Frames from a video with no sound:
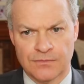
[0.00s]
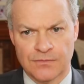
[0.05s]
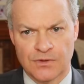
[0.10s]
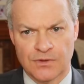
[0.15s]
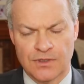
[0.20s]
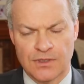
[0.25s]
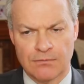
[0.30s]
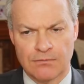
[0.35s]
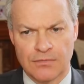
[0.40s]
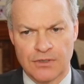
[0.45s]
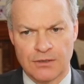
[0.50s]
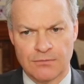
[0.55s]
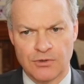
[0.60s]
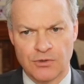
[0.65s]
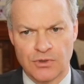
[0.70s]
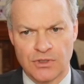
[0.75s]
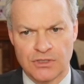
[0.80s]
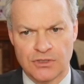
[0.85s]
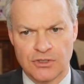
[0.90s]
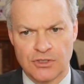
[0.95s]
so that might
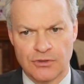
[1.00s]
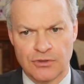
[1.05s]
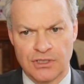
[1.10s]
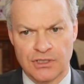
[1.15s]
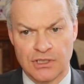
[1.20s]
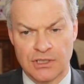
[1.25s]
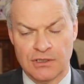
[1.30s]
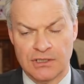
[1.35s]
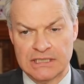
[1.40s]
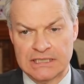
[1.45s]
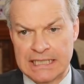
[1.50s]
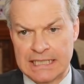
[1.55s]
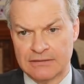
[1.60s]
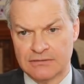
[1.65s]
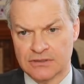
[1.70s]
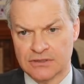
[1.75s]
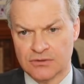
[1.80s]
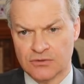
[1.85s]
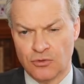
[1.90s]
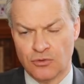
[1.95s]
be worth doing. The only
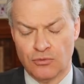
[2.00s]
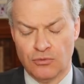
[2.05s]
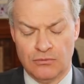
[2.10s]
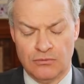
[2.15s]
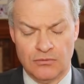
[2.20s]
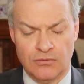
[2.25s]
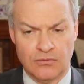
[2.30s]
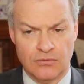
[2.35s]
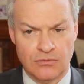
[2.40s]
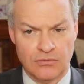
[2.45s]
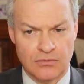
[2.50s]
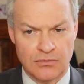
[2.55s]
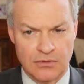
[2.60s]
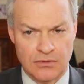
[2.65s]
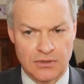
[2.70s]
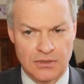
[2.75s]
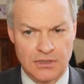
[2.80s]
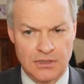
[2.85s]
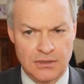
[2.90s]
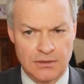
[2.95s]
downs, or,
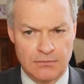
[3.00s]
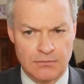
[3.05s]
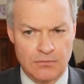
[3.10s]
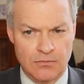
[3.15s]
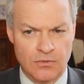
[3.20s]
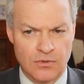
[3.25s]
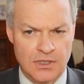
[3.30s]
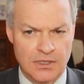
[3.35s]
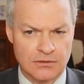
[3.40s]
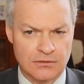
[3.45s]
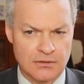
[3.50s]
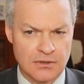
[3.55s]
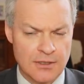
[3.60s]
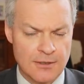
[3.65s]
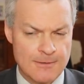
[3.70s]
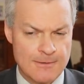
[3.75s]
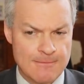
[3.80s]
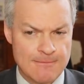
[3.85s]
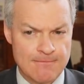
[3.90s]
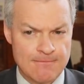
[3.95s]
well,
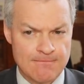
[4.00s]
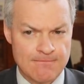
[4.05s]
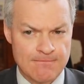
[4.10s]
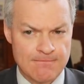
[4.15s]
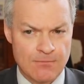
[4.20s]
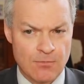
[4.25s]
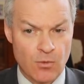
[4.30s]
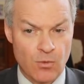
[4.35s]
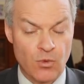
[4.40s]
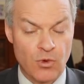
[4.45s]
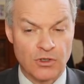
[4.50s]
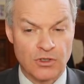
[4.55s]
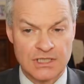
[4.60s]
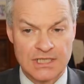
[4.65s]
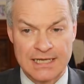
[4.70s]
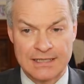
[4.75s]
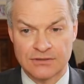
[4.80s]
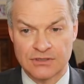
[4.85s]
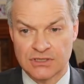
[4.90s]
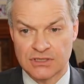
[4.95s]
one
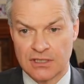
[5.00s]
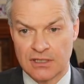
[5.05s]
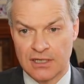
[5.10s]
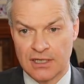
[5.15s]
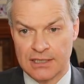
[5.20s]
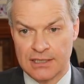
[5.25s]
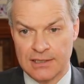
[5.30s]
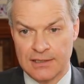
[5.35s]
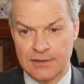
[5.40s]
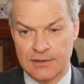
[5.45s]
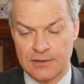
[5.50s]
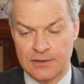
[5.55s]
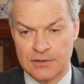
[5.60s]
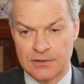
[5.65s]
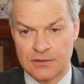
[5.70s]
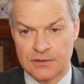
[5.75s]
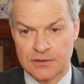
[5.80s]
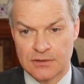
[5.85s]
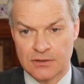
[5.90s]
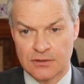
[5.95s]
downside
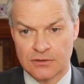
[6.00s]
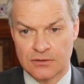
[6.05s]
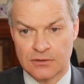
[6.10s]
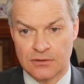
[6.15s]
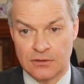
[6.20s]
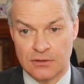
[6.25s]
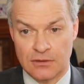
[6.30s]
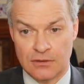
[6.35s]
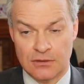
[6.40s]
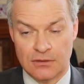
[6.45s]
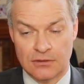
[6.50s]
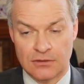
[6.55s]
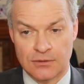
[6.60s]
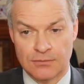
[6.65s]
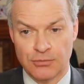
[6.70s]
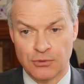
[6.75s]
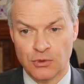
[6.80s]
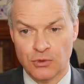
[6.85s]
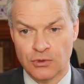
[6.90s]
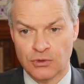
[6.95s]
is the
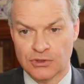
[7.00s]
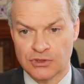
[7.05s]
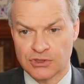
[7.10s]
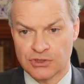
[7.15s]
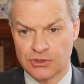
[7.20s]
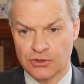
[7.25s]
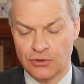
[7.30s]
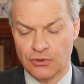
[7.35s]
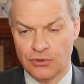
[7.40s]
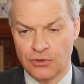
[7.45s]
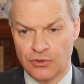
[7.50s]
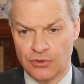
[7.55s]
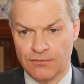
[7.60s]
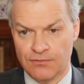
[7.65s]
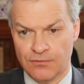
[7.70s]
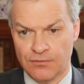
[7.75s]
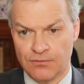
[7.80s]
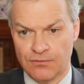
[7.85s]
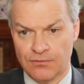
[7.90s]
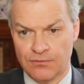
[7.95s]
poor score.
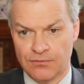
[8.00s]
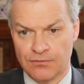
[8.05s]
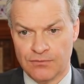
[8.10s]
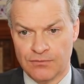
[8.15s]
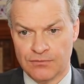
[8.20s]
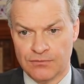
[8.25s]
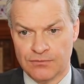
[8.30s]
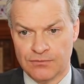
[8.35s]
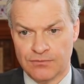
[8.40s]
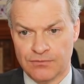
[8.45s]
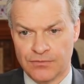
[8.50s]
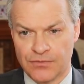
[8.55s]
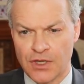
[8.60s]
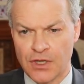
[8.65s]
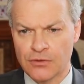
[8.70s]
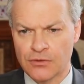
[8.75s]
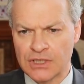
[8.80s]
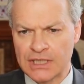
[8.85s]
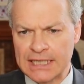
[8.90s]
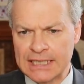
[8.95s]

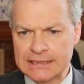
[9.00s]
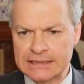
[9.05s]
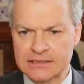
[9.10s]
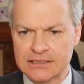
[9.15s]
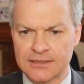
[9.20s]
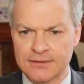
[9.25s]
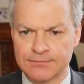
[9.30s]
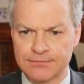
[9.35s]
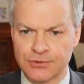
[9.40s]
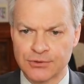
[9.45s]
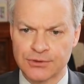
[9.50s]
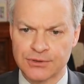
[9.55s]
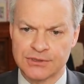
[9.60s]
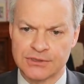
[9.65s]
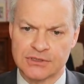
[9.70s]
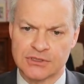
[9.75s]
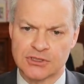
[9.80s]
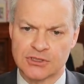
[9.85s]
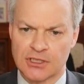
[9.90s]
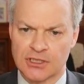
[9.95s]
Only 18
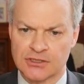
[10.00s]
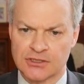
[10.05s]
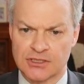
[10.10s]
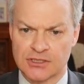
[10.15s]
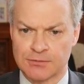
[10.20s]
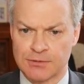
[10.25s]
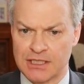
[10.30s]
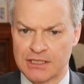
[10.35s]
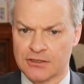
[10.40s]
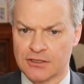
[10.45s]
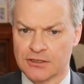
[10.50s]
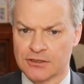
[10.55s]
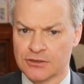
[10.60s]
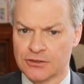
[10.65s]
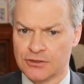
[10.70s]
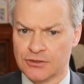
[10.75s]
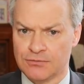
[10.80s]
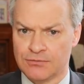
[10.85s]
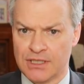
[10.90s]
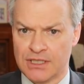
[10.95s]
points. I suspect I can
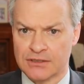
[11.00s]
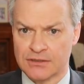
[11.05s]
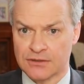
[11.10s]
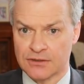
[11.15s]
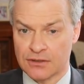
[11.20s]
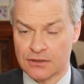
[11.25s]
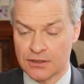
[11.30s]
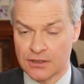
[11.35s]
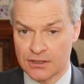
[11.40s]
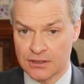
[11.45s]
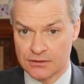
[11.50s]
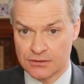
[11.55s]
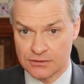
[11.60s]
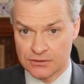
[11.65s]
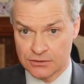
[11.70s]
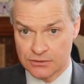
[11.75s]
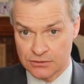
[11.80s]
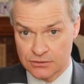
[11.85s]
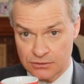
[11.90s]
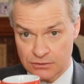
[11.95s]
do better than
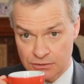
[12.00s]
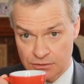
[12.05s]
that.